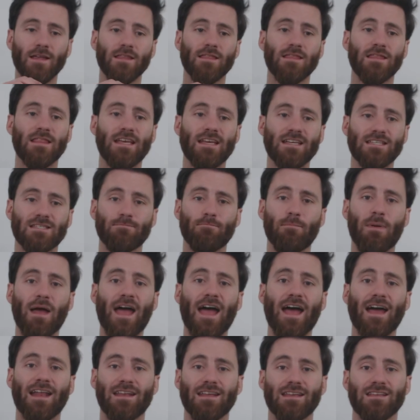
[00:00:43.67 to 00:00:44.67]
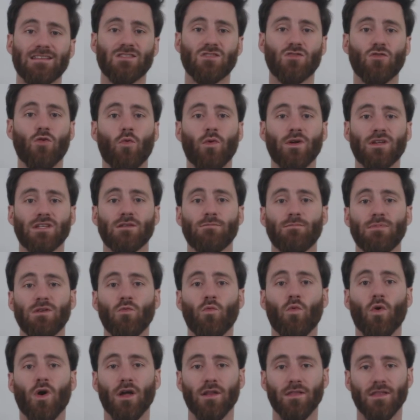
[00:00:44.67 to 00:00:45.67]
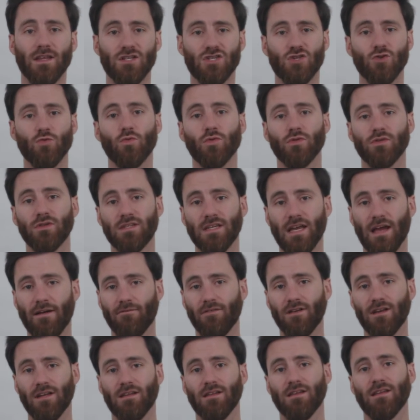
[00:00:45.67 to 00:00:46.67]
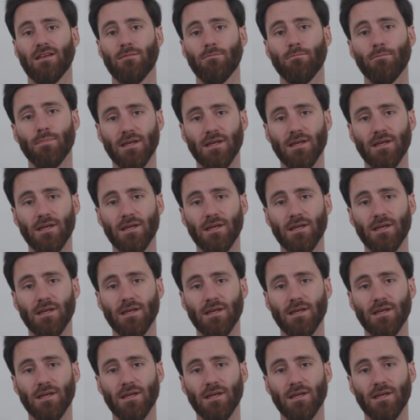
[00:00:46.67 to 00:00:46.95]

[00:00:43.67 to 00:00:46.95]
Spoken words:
this bat is going to be one that you will definitely